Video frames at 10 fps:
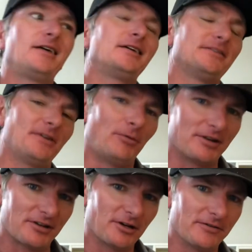And if I wanted to
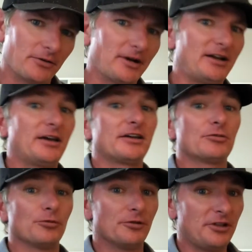curve it right, I could
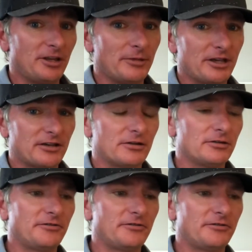really make a curve